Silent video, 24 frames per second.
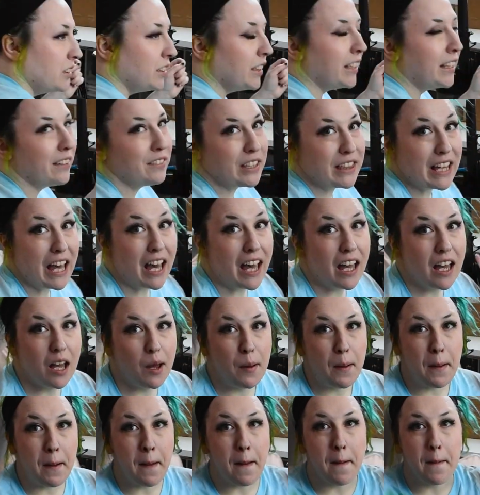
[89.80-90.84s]
to give it that
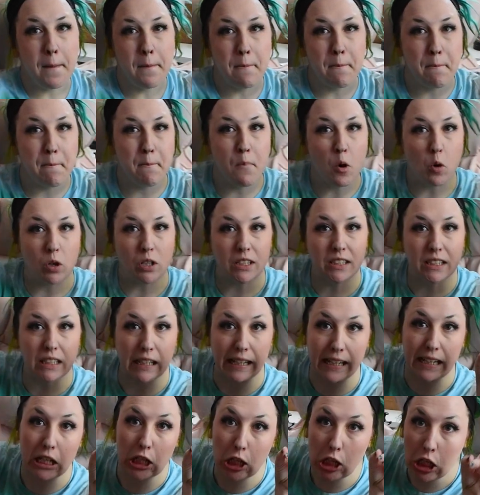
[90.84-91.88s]

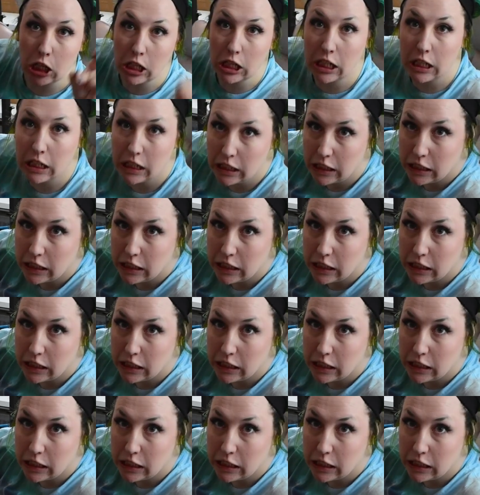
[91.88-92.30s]
porcelain look.